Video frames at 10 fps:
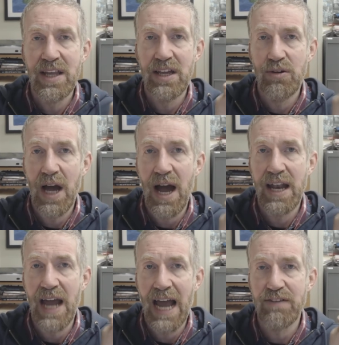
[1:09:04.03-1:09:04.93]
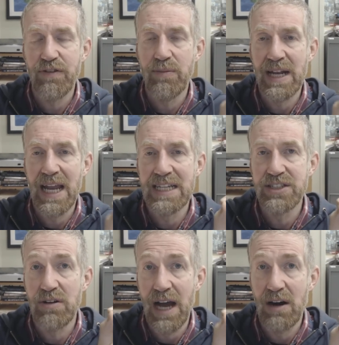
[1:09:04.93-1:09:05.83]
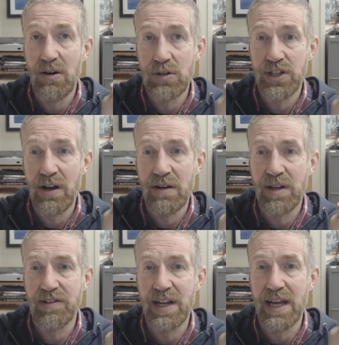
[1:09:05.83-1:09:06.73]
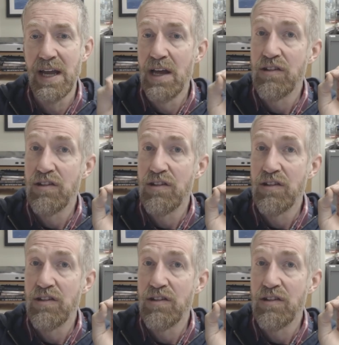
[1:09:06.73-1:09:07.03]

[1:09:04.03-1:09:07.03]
that you can't act from it later autonomously,